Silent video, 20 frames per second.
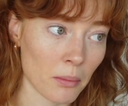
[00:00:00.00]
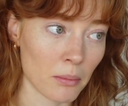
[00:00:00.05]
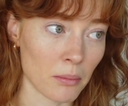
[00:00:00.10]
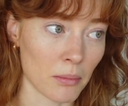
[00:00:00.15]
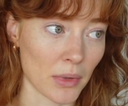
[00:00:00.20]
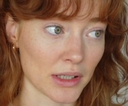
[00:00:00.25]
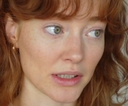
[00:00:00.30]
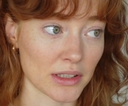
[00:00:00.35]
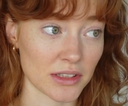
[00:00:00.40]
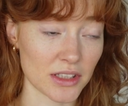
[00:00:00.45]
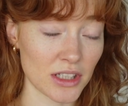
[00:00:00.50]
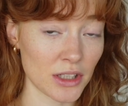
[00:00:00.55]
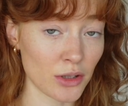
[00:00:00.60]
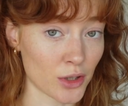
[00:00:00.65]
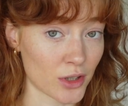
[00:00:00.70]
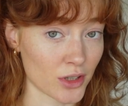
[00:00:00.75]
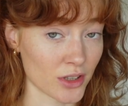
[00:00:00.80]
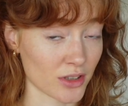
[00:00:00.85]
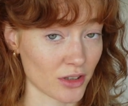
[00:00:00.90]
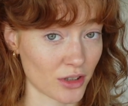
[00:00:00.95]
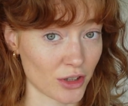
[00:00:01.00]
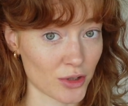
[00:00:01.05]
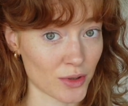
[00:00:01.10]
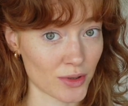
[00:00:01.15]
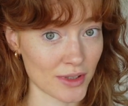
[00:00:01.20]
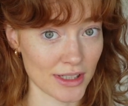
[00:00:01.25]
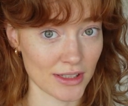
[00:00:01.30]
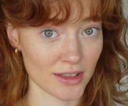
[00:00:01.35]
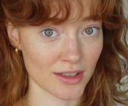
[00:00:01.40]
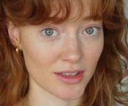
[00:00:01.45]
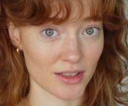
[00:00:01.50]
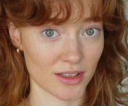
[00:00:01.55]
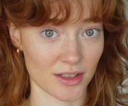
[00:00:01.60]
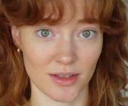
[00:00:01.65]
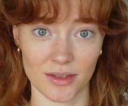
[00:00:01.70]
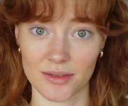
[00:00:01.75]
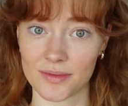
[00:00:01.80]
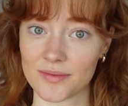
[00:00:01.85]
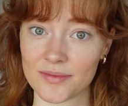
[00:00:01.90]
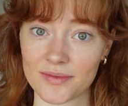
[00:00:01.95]
my concealer doesn't crease,
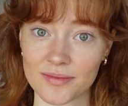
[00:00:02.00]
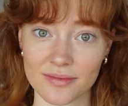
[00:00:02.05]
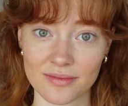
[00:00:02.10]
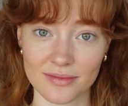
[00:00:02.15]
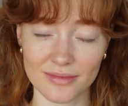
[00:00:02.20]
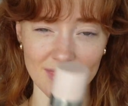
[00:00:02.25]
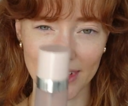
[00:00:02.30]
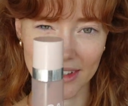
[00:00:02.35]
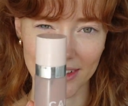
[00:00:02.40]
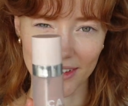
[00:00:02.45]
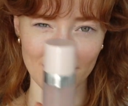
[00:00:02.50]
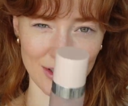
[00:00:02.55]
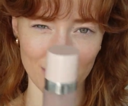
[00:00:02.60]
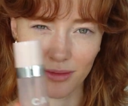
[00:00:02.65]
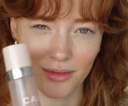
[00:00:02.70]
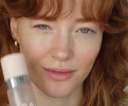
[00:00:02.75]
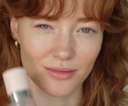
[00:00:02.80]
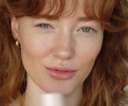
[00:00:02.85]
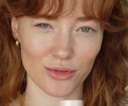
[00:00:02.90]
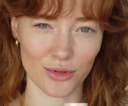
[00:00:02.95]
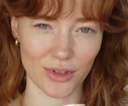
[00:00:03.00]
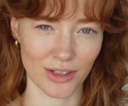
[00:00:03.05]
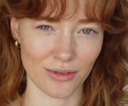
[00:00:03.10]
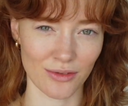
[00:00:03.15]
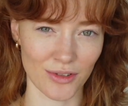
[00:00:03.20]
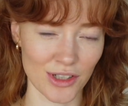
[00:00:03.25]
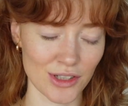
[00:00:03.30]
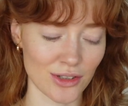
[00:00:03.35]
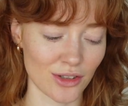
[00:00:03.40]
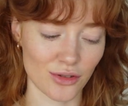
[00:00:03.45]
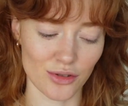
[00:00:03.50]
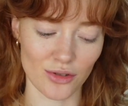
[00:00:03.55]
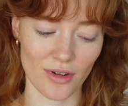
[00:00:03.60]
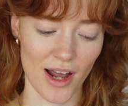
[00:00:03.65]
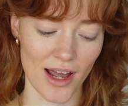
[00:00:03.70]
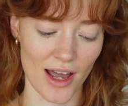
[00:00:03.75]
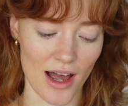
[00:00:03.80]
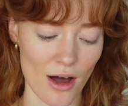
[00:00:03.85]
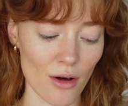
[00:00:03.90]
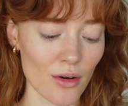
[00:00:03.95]
so that's a little trick for you to
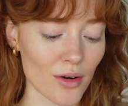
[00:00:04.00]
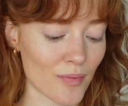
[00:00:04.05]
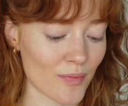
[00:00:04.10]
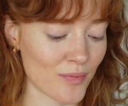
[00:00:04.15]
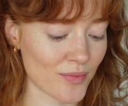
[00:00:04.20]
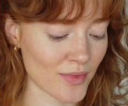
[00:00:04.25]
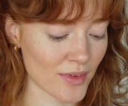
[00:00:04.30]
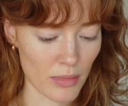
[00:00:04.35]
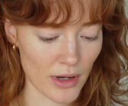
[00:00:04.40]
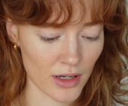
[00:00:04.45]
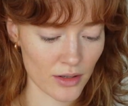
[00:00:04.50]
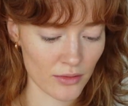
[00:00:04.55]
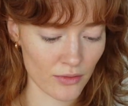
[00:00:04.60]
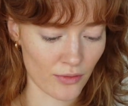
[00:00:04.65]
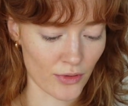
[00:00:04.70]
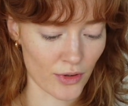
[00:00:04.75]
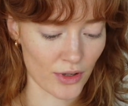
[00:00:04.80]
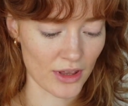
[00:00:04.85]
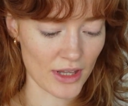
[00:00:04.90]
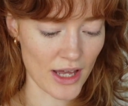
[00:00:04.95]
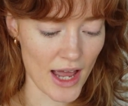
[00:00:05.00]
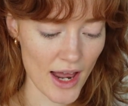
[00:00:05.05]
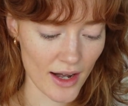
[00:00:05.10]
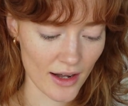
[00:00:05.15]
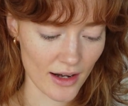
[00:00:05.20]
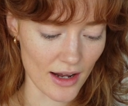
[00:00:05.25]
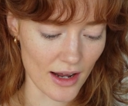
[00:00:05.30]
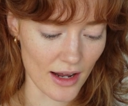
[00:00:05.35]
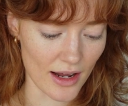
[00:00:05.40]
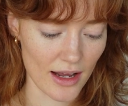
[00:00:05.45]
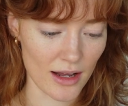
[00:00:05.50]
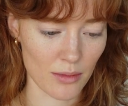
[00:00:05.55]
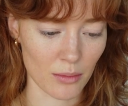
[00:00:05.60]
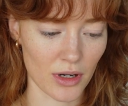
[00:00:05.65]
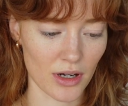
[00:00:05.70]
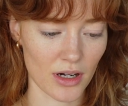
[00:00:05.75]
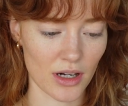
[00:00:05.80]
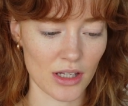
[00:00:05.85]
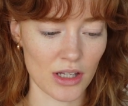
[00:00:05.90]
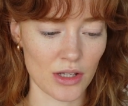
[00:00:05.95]
try out. But for that, I am
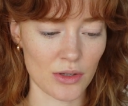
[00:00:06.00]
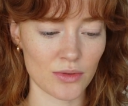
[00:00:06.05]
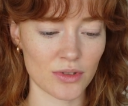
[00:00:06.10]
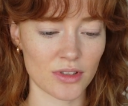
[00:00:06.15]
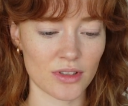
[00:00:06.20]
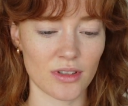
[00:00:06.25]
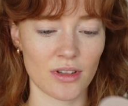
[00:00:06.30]
gonna use